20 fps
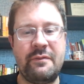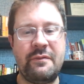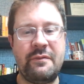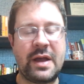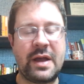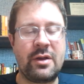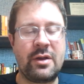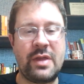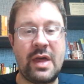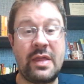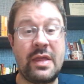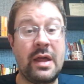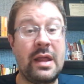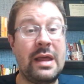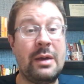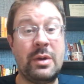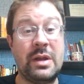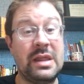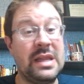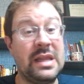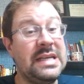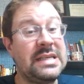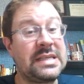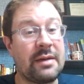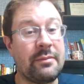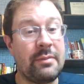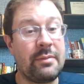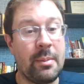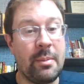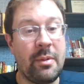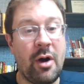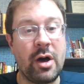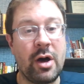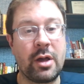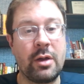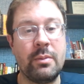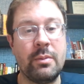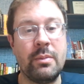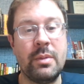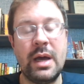figured that they would at least give him the
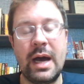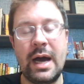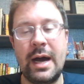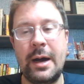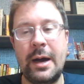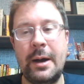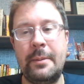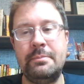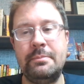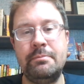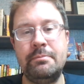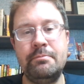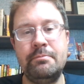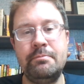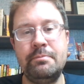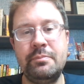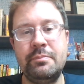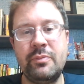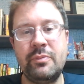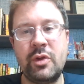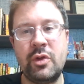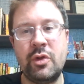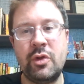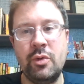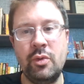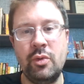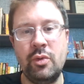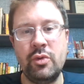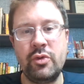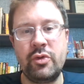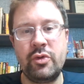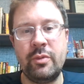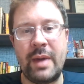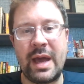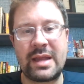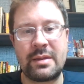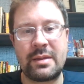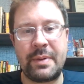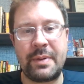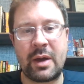volume to
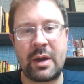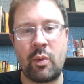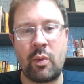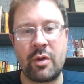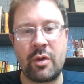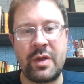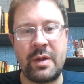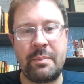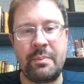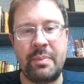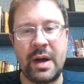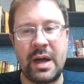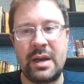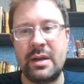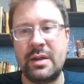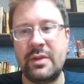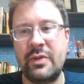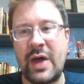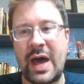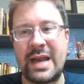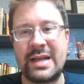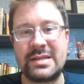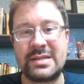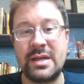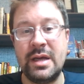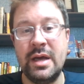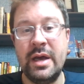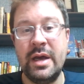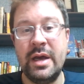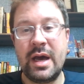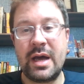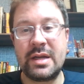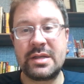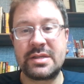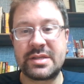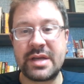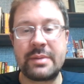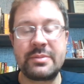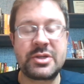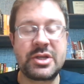make the pick worth it. But that is an
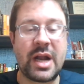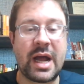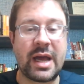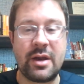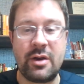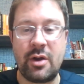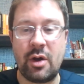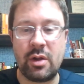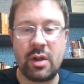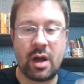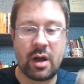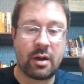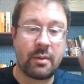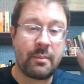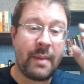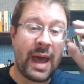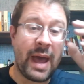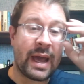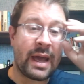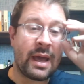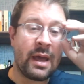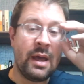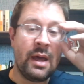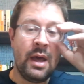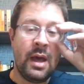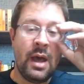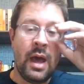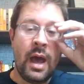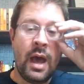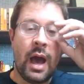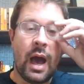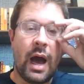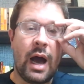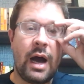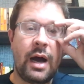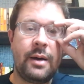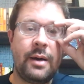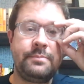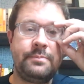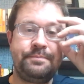assumption I can no longer make.
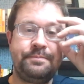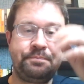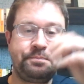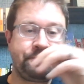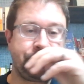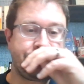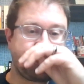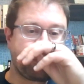Awesome.